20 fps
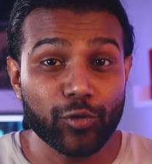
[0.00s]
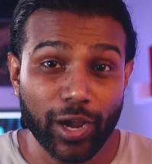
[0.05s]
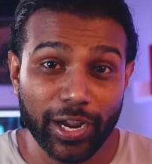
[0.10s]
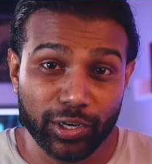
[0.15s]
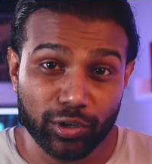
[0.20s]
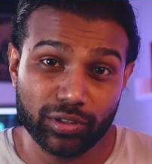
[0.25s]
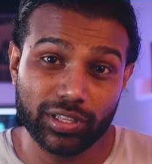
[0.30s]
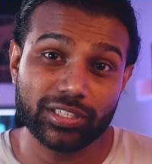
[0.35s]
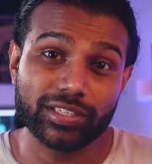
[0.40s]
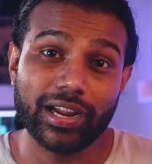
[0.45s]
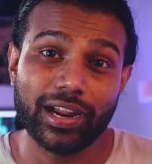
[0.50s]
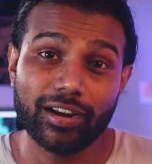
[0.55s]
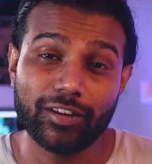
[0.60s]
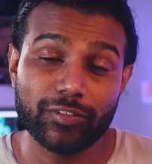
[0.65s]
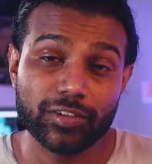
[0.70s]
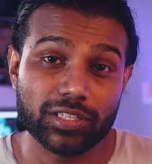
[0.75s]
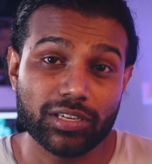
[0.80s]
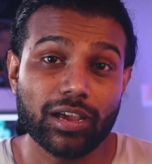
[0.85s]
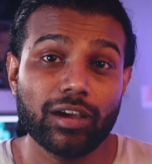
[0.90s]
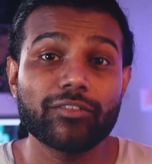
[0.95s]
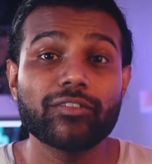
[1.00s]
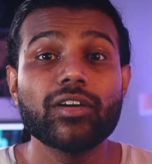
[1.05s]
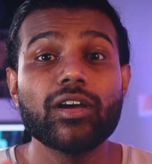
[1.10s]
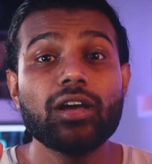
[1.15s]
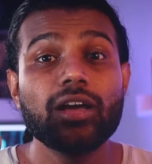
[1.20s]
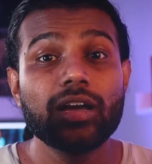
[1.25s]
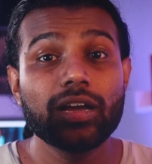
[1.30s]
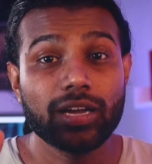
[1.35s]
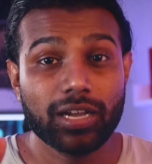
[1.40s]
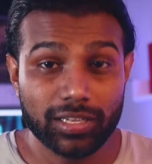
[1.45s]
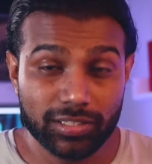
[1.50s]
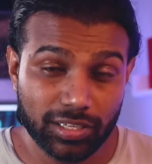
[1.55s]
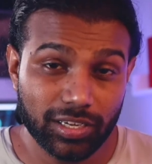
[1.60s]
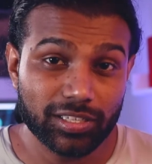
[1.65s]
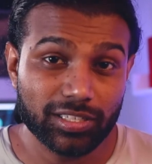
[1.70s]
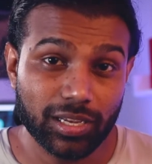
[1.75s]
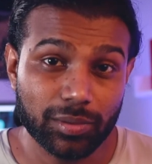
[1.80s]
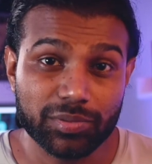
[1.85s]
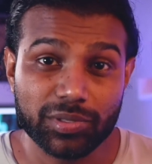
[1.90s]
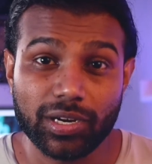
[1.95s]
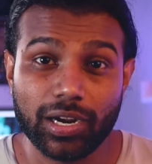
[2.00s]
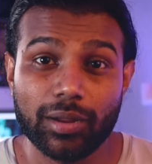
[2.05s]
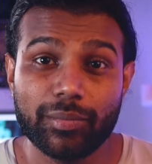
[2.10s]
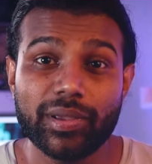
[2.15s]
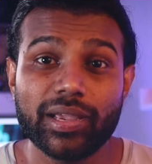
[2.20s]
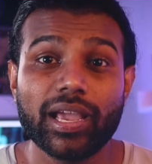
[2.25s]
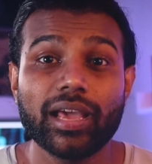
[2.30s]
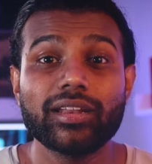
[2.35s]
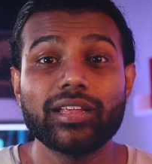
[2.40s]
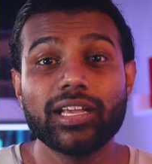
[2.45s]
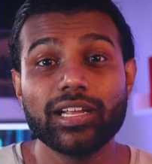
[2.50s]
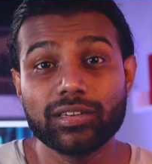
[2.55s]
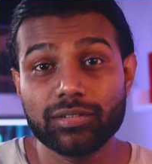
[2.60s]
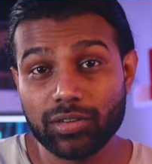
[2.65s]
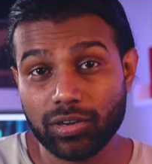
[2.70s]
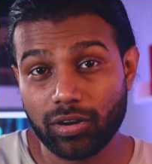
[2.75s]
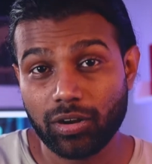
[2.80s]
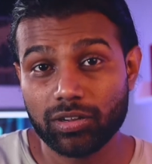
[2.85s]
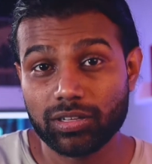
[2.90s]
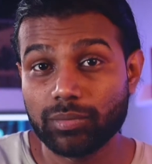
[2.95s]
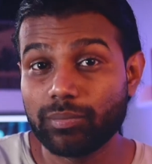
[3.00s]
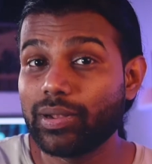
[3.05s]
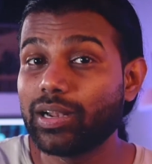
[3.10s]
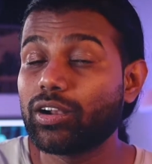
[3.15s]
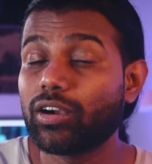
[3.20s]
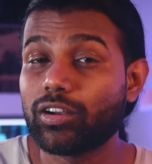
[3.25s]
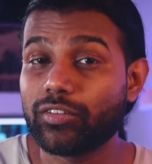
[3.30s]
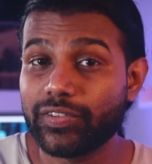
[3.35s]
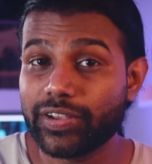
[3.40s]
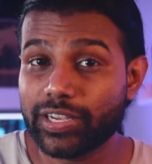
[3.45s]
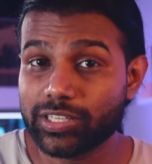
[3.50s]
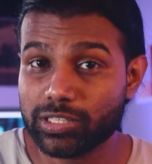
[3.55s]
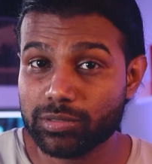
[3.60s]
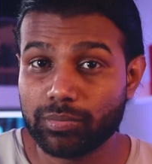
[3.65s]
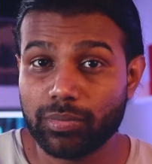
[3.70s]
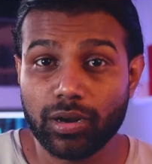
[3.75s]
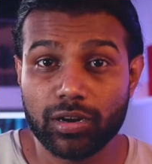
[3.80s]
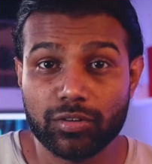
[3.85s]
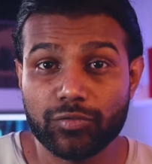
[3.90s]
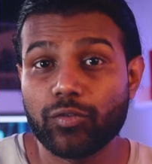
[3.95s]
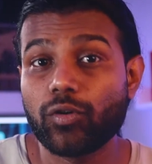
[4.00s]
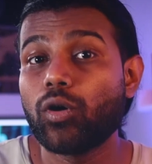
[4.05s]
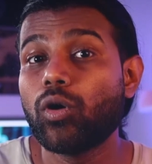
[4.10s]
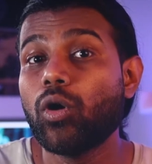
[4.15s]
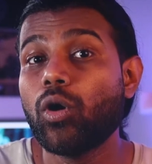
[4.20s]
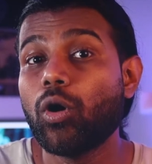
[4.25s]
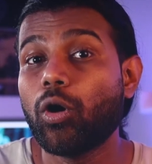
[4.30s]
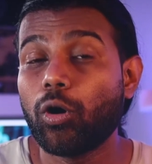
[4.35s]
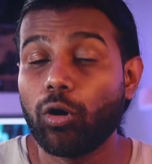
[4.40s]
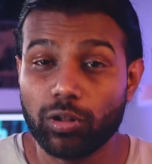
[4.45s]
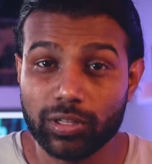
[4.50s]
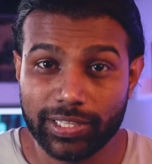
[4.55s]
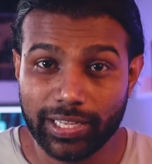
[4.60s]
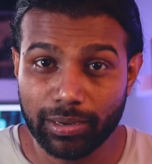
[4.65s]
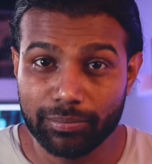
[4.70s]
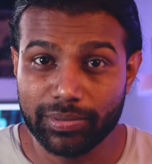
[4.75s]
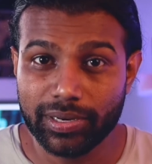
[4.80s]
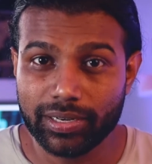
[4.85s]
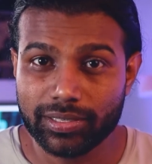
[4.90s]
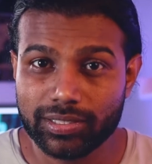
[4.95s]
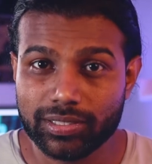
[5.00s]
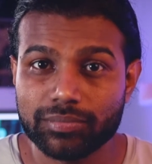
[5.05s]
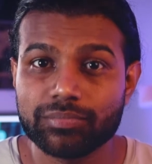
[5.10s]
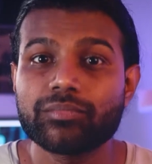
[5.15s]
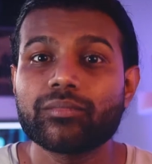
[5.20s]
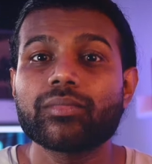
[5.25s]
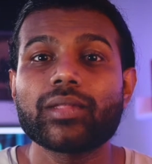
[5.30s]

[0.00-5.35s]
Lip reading: you are into this kind of stuff, consider subscribing and hit on the bell notification button for all the updates.